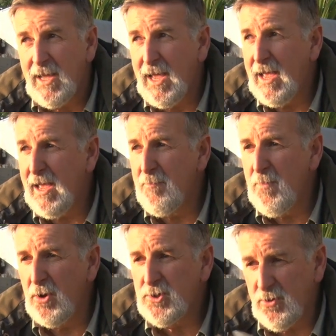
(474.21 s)
uh,
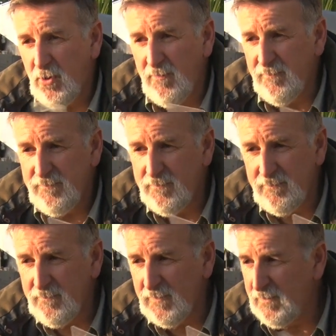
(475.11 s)
most of
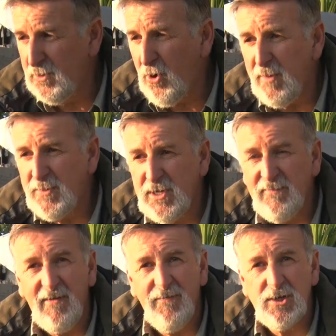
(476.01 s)
90%
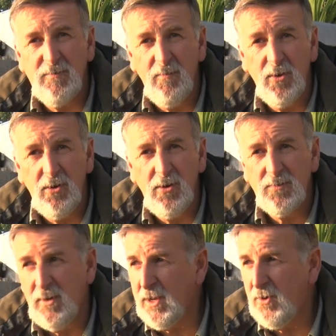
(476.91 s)
of our fishermen would
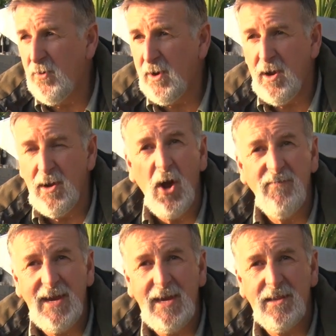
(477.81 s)
use what they call an
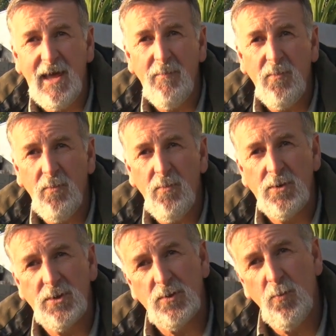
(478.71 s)
overhead thump,
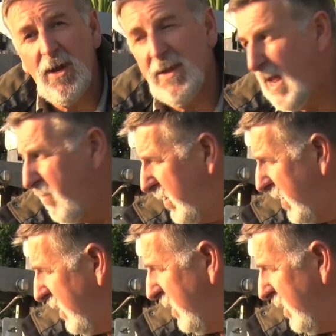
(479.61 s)
which is where they would